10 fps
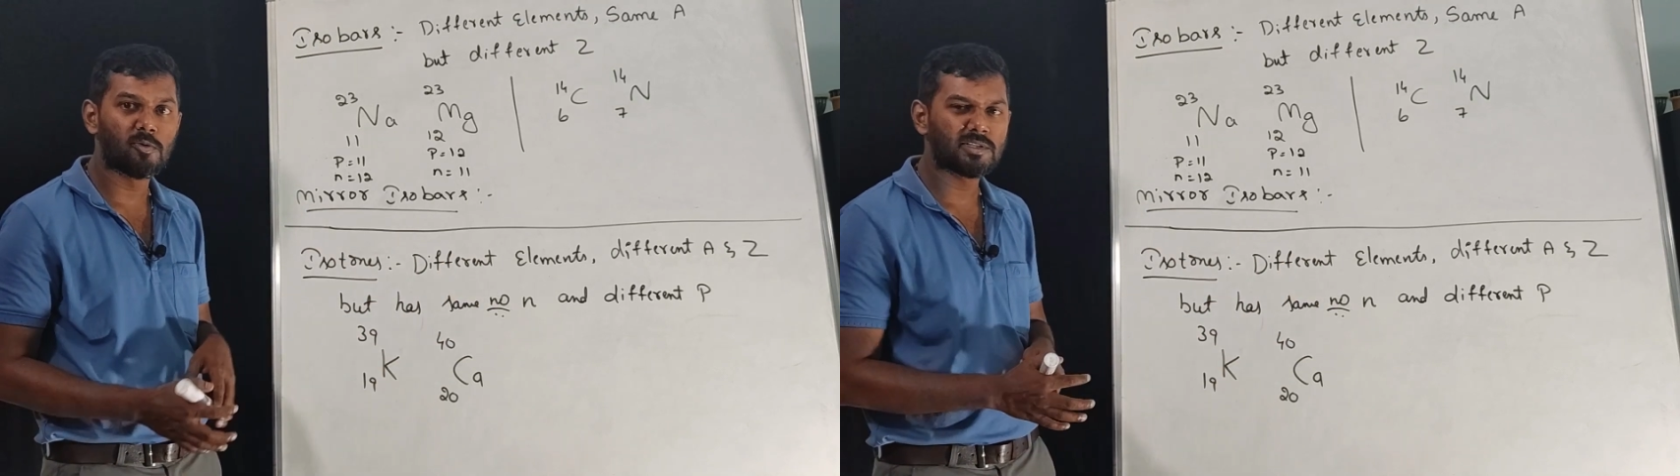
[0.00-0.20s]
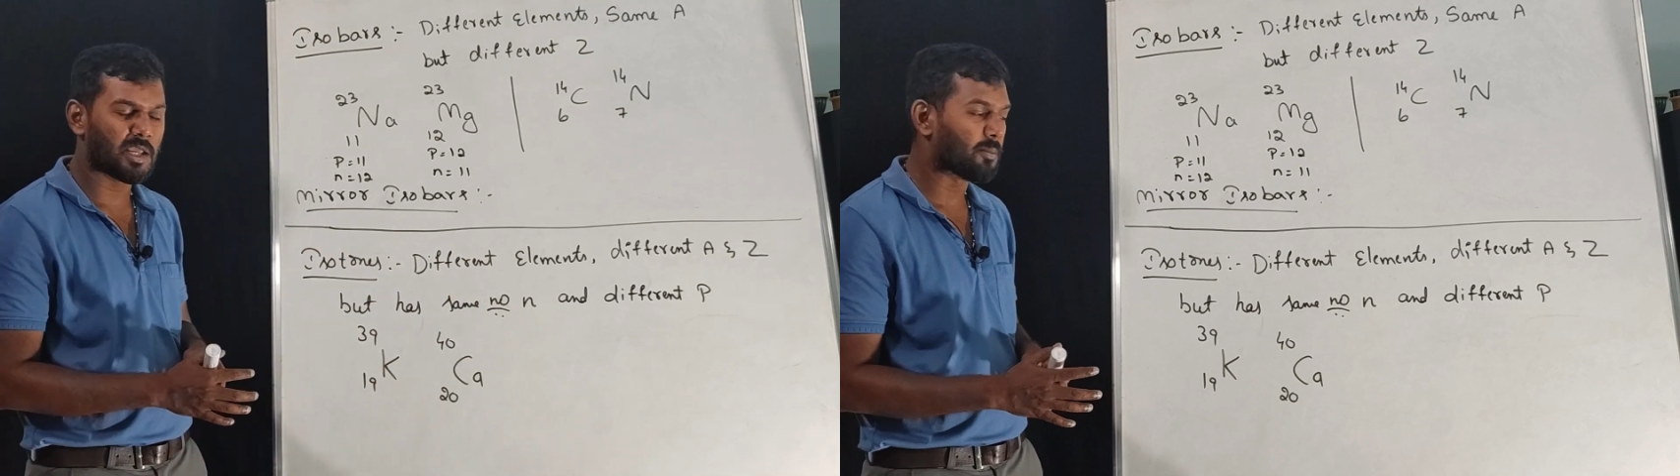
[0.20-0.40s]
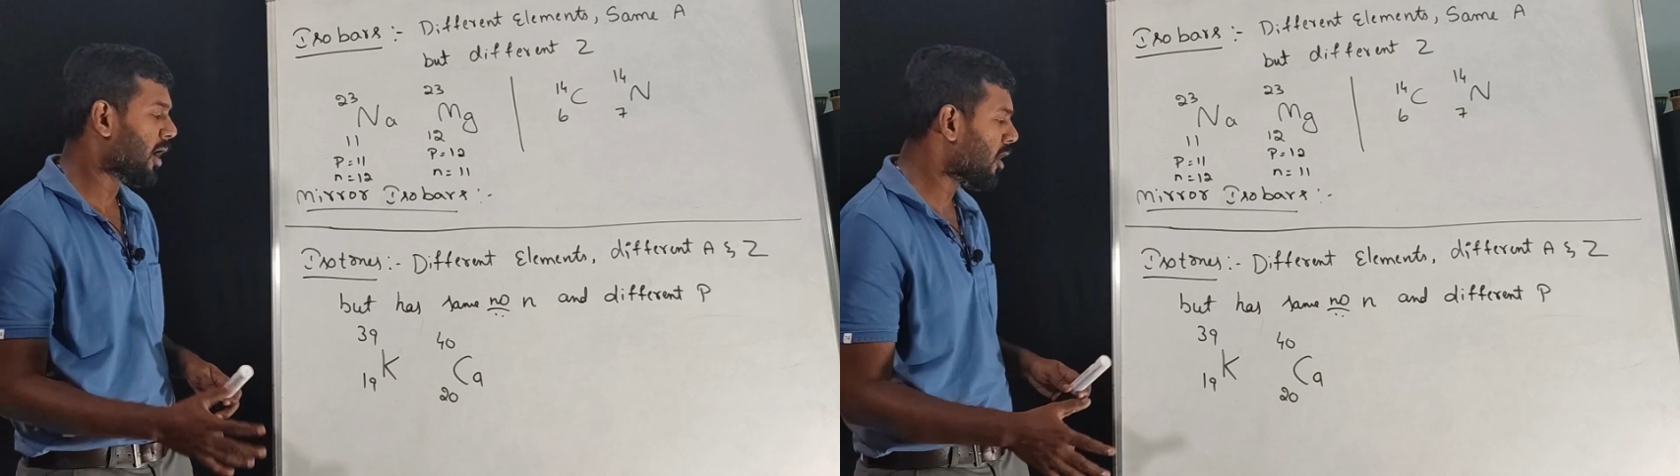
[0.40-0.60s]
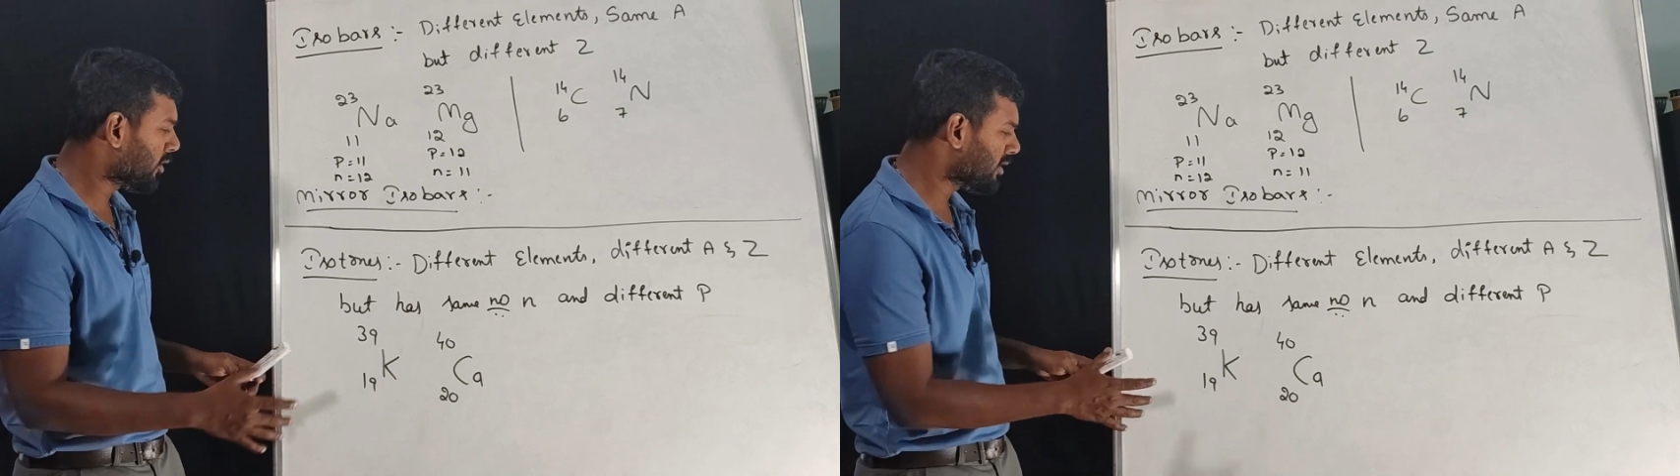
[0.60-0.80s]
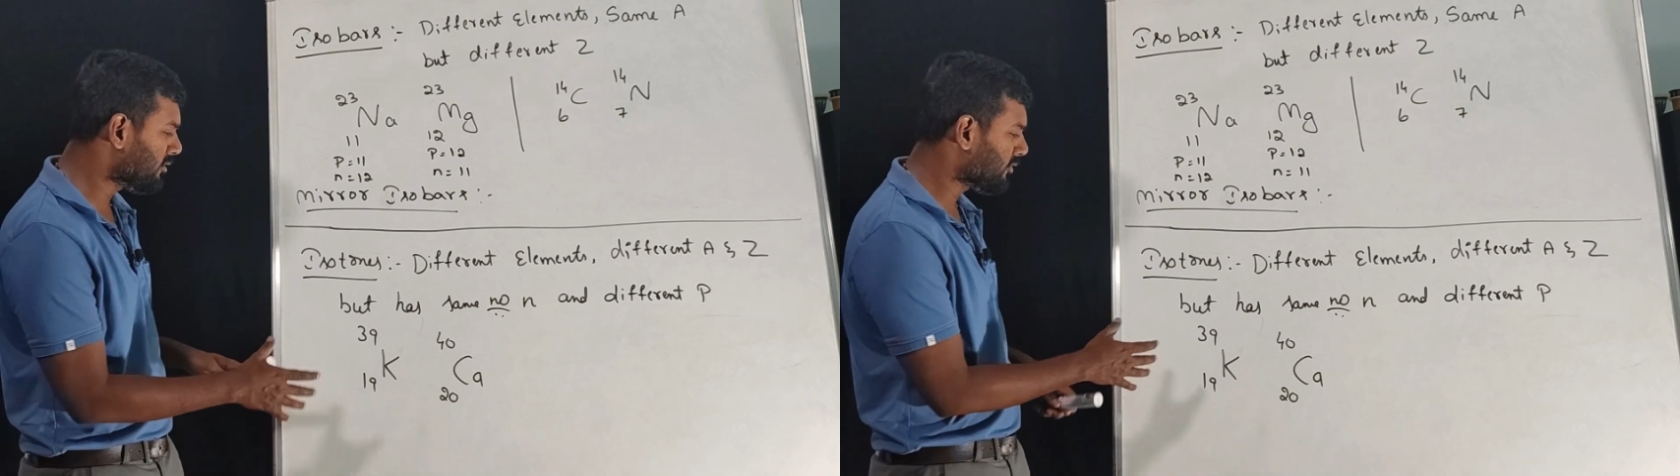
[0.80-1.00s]
will be same.
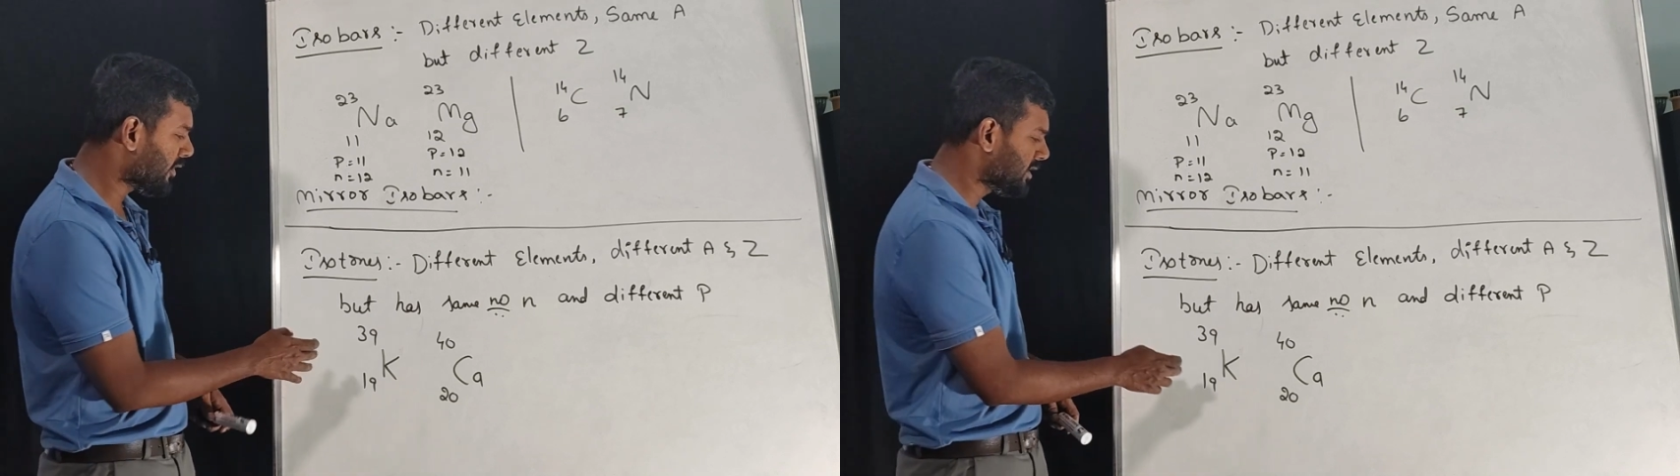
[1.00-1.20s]
How can we